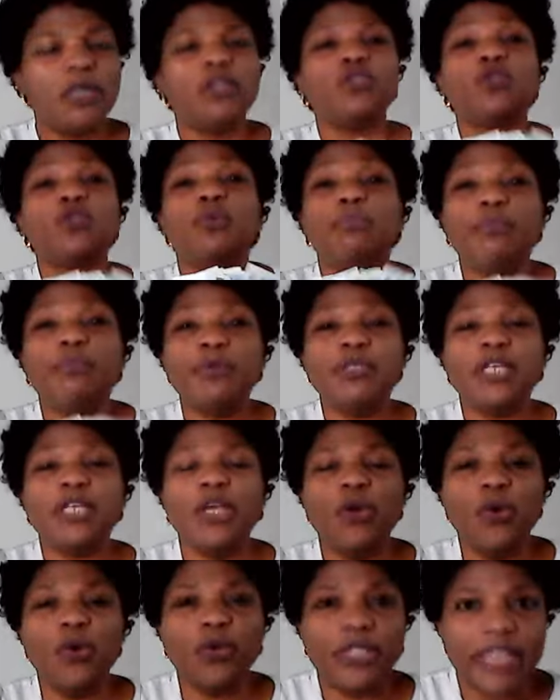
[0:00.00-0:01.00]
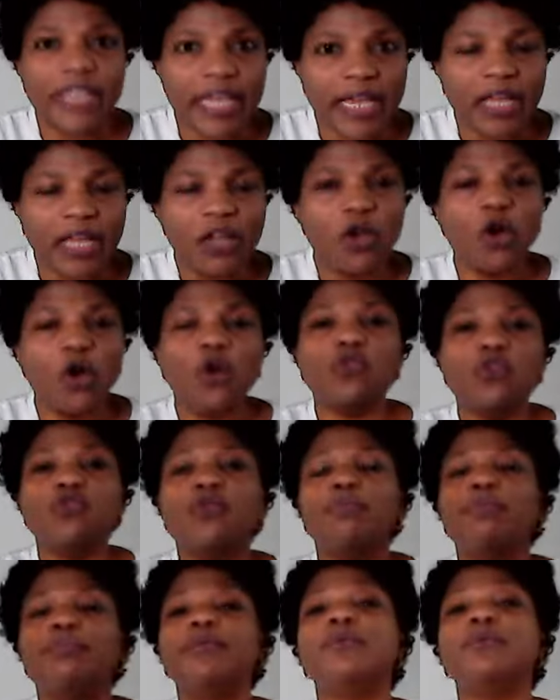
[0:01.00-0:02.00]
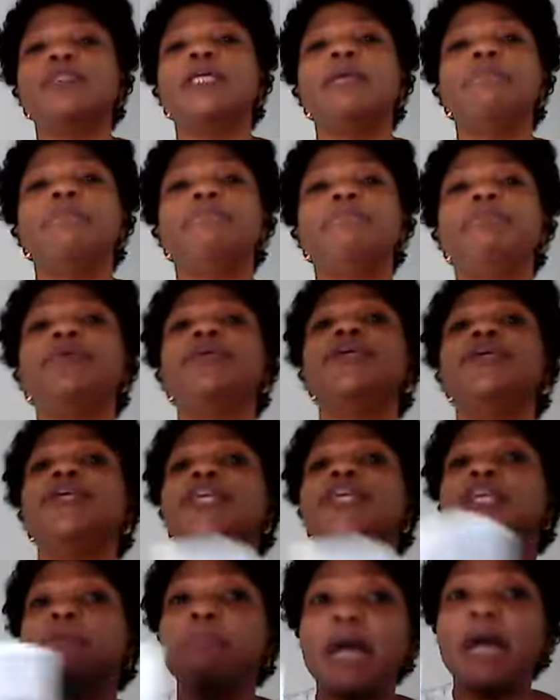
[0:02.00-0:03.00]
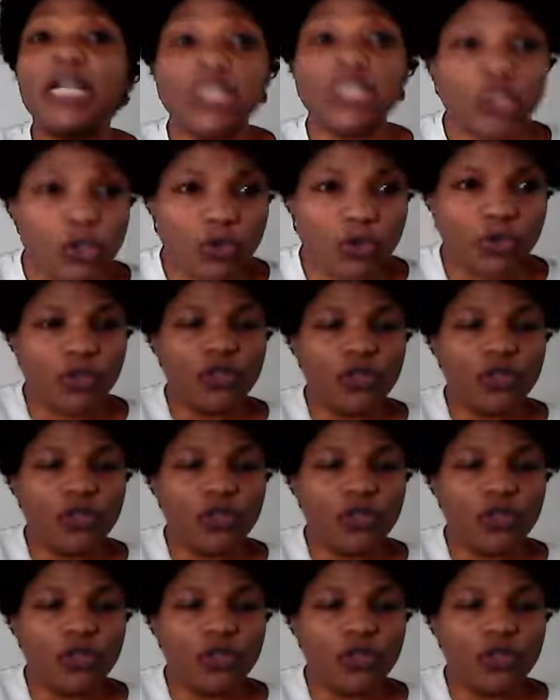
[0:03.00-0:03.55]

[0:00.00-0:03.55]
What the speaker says: to build a hotel or to build a big mansion.